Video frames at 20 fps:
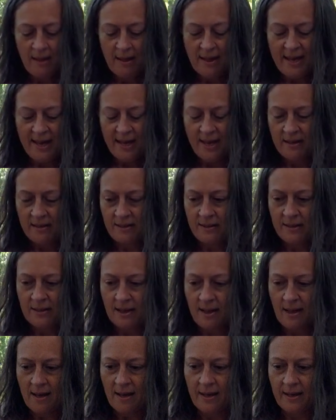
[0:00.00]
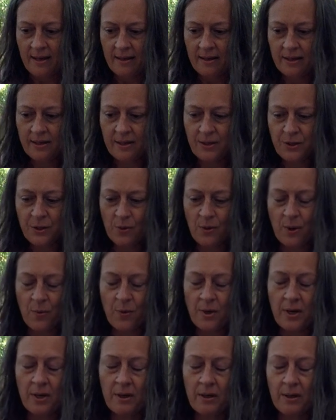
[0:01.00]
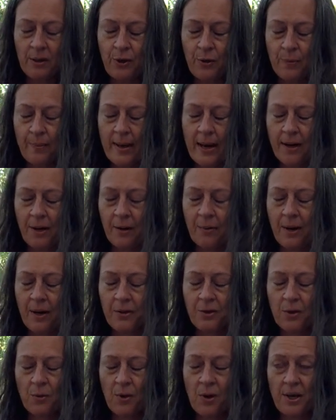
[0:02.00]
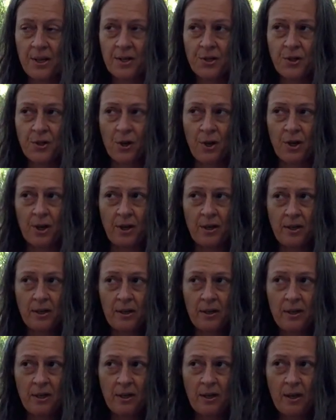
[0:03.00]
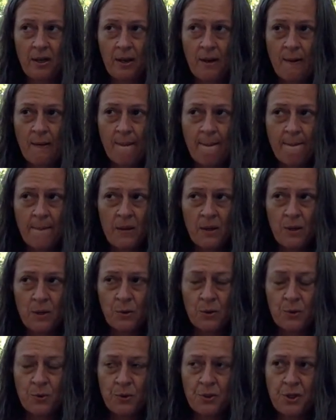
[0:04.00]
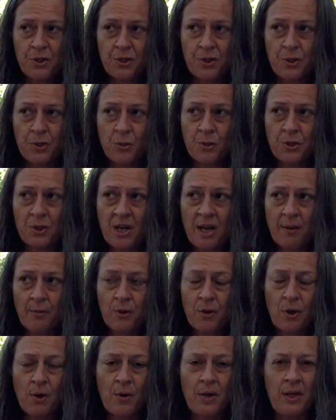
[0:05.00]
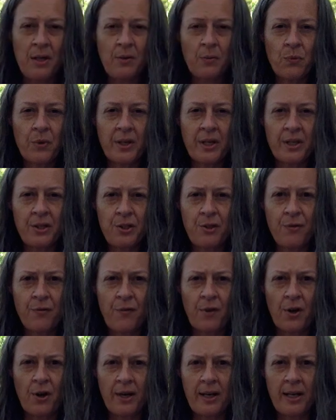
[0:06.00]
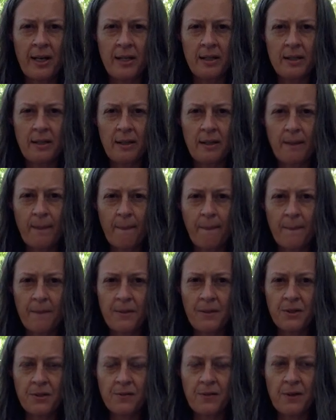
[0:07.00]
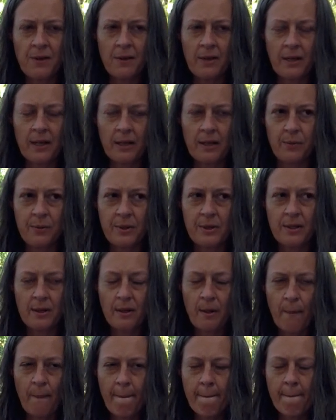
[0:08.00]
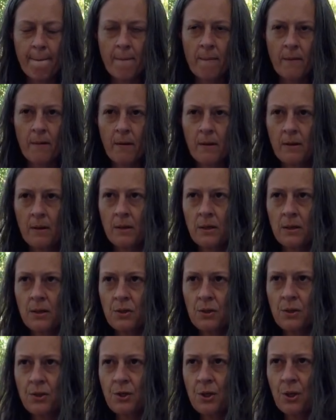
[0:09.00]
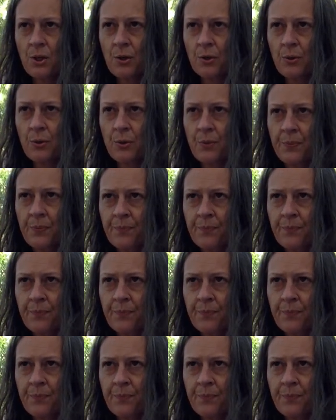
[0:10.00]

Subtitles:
and so I want to loop back around to where I started, which was just a short time ago. I didn't want to get too far in it. It just felt like it was. So